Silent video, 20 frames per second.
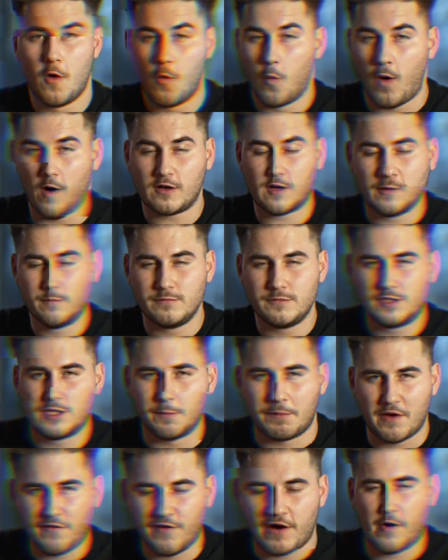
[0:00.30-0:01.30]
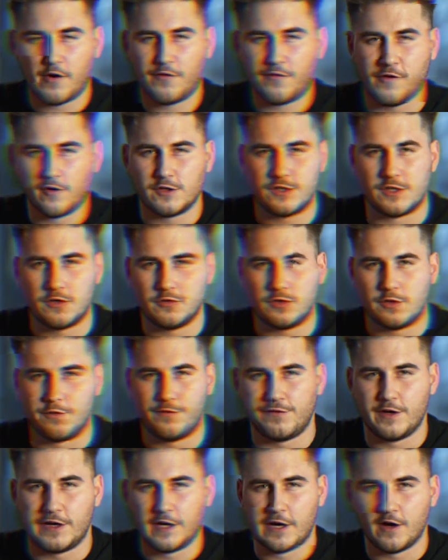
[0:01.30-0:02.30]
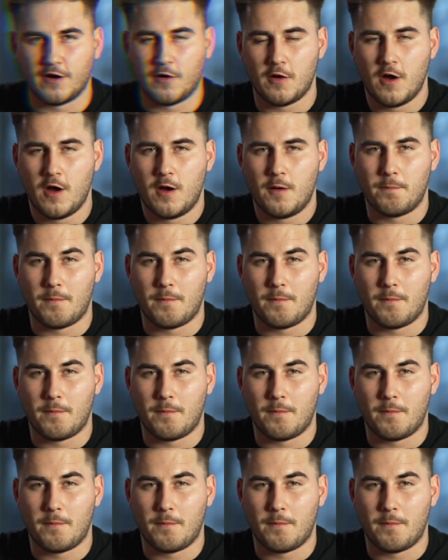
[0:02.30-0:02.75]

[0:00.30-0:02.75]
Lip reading: Welcome to my very first YouTube video.